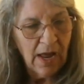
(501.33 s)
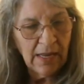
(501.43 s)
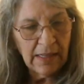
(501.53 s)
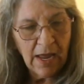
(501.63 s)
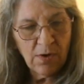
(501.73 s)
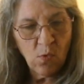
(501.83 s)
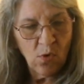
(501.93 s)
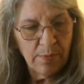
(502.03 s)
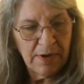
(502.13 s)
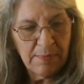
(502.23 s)
I like
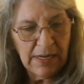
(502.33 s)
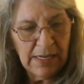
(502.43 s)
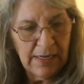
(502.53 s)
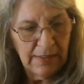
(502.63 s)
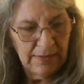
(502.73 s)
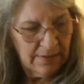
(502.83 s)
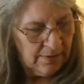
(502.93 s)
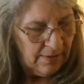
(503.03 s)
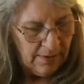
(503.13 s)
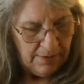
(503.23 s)
warming my
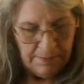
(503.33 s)
lids.